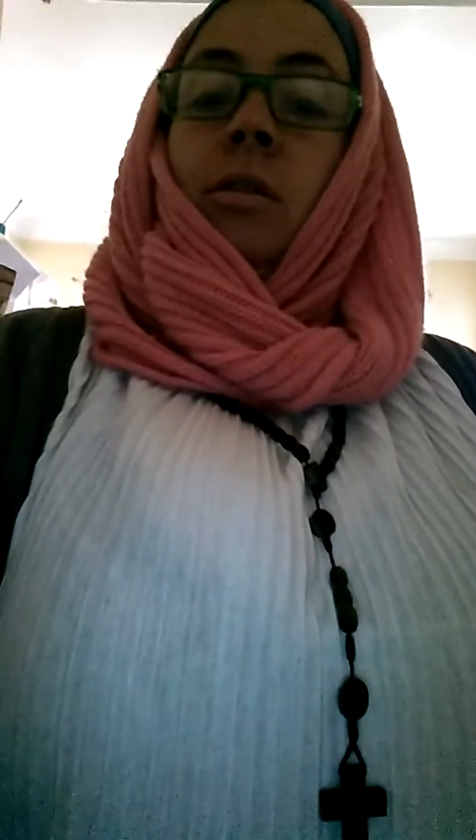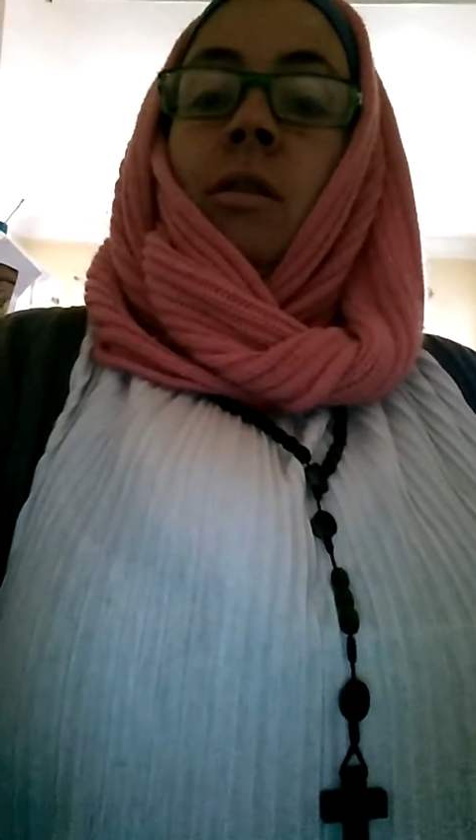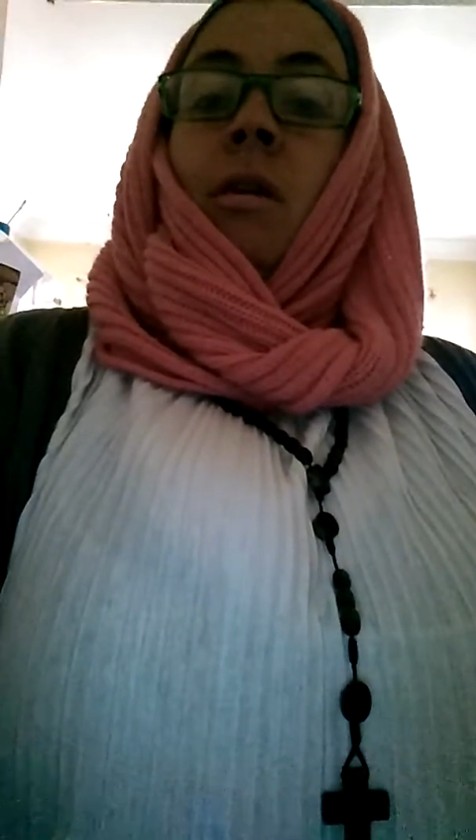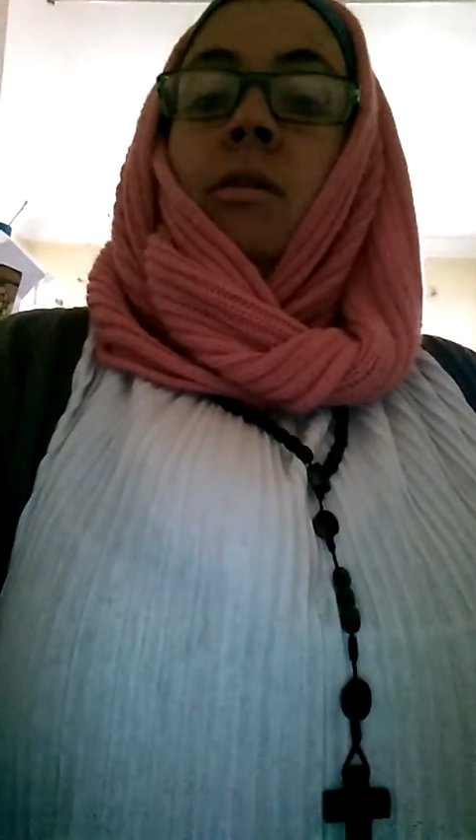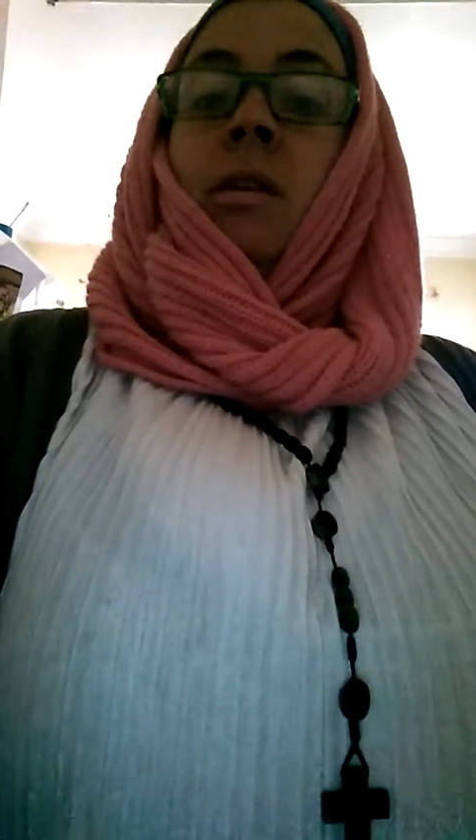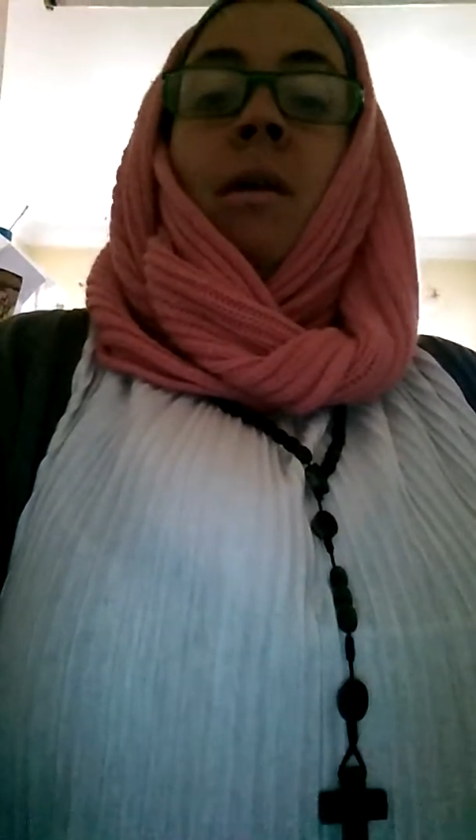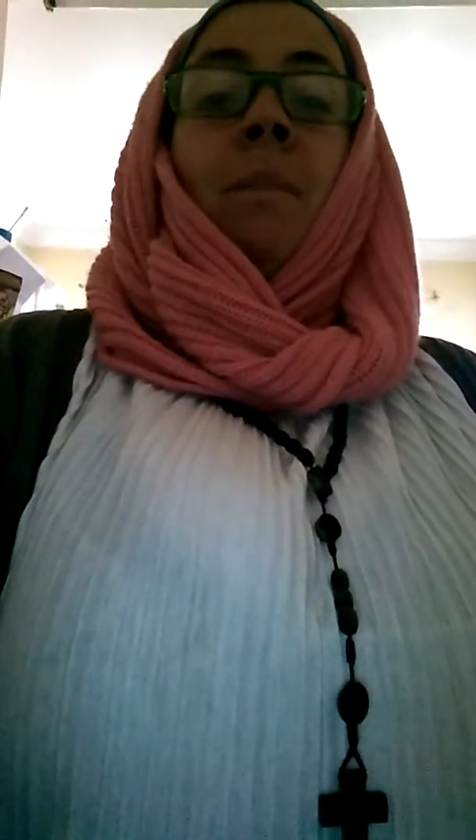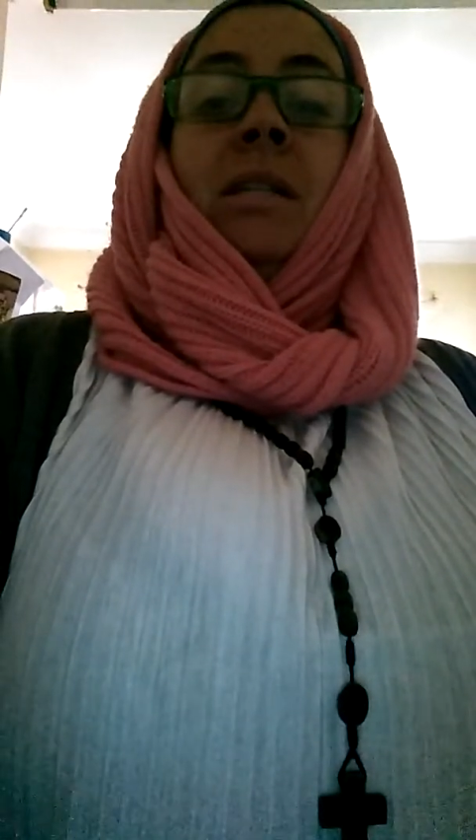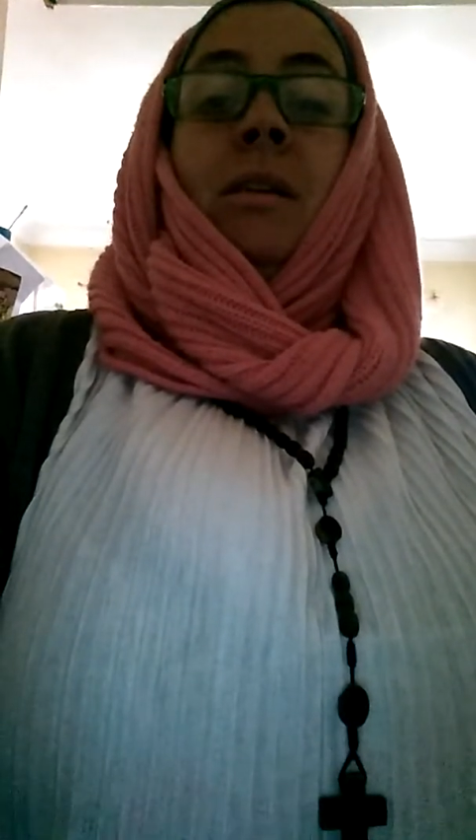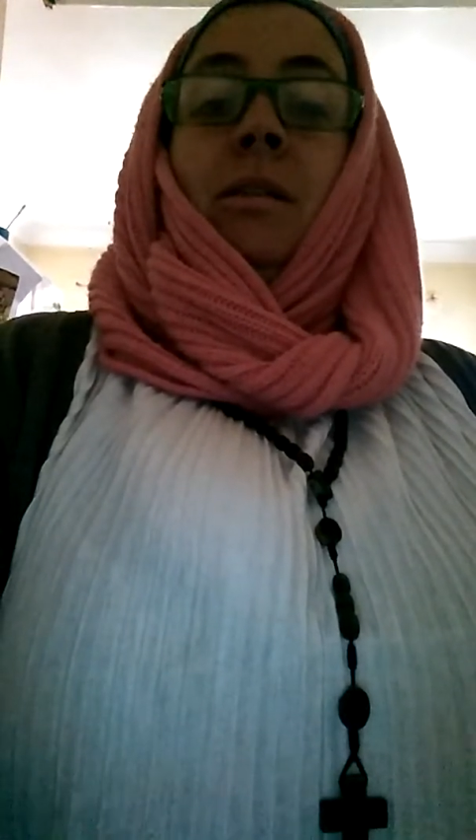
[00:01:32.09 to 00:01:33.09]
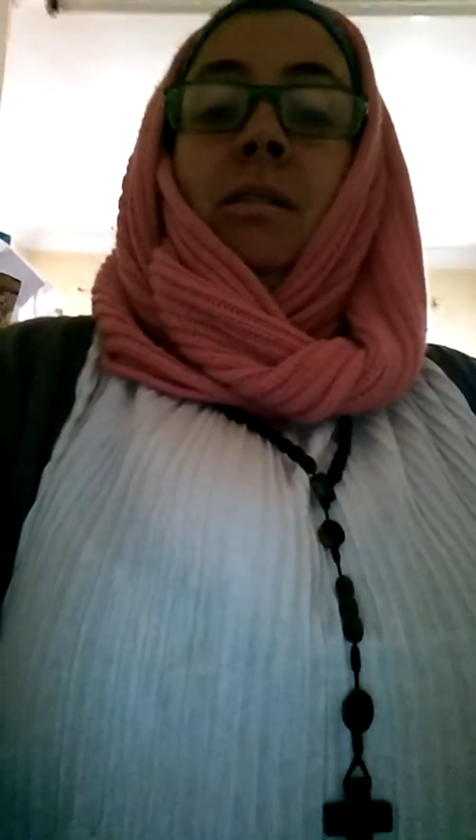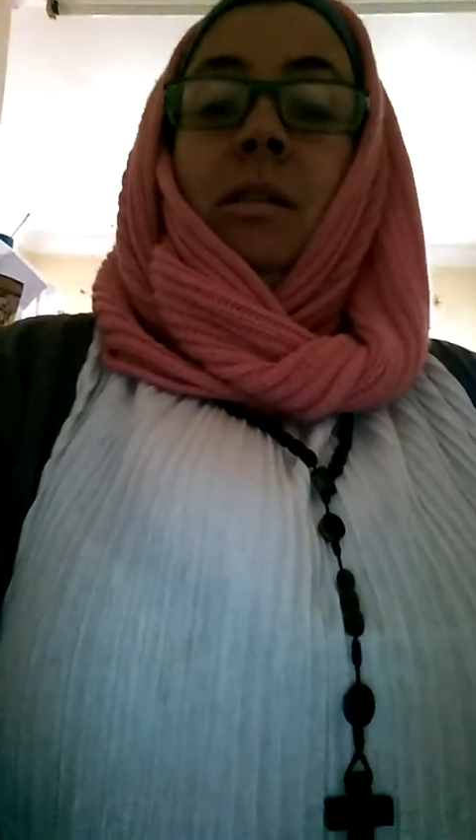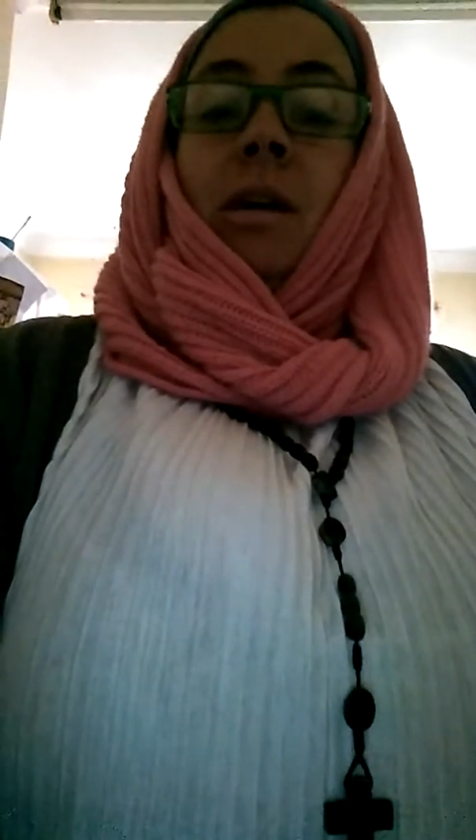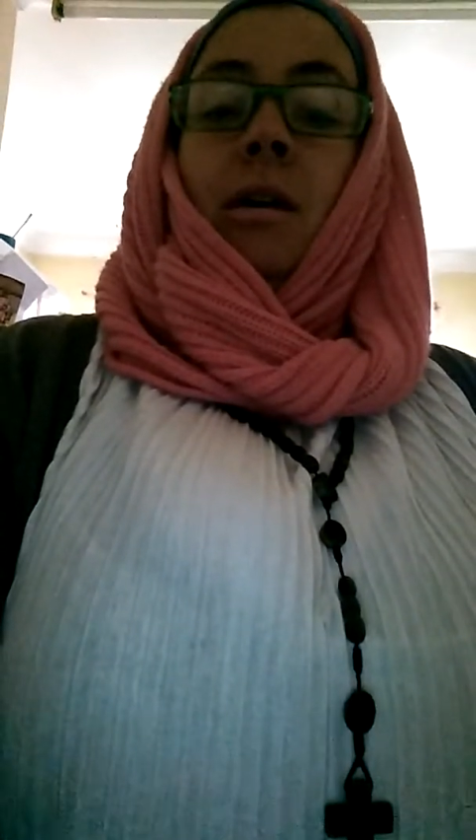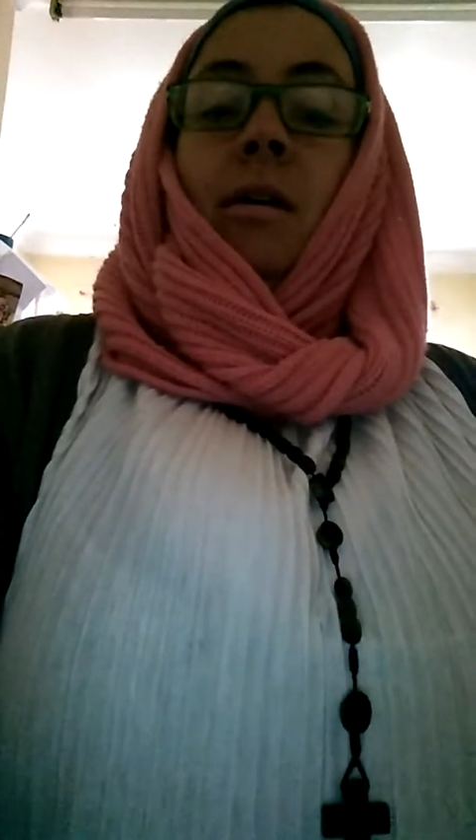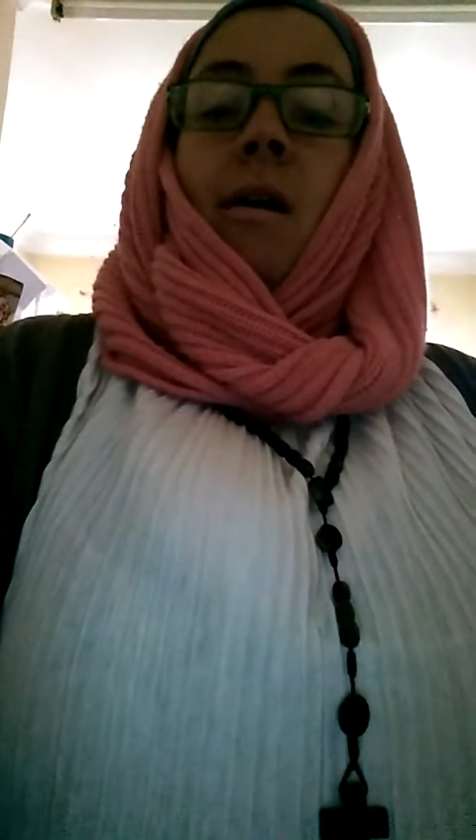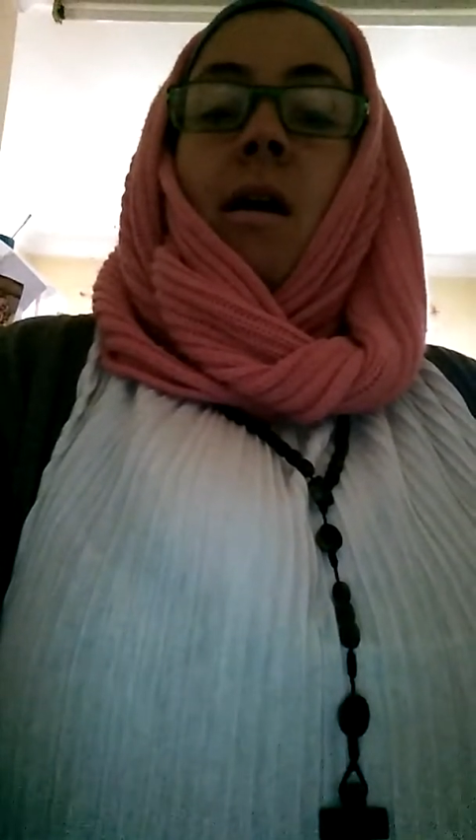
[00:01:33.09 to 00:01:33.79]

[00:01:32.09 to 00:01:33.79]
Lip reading: and they say they're mentally sick,